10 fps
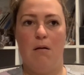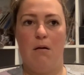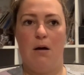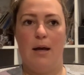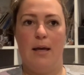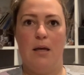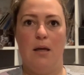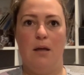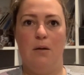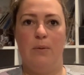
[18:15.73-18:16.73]

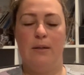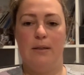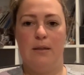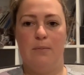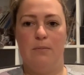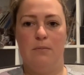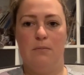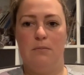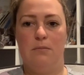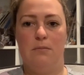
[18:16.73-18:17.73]
We cleaned up
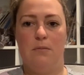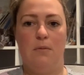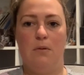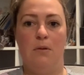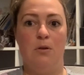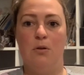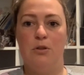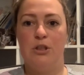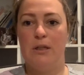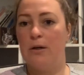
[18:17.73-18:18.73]
the
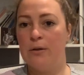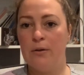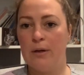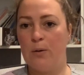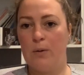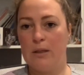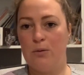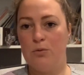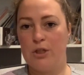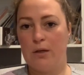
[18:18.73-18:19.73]
dog shit. I don't know how one
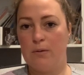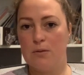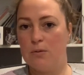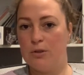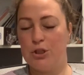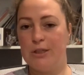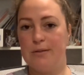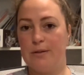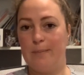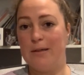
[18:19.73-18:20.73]
little Jack Russell can shit
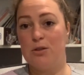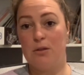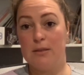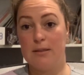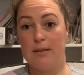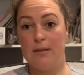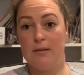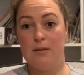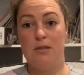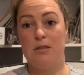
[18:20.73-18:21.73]
so much, honestly.
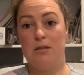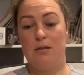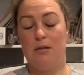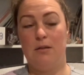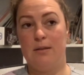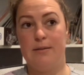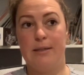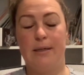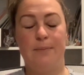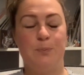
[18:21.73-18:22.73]
It's just
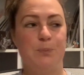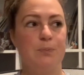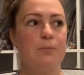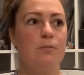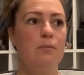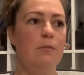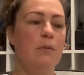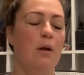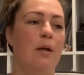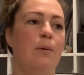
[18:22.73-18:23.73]
insane.
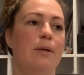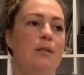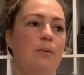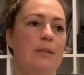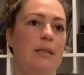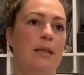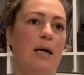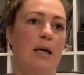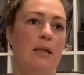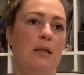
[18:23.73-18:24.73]
Anyway, so we did
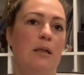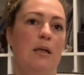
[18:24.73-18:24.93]
that.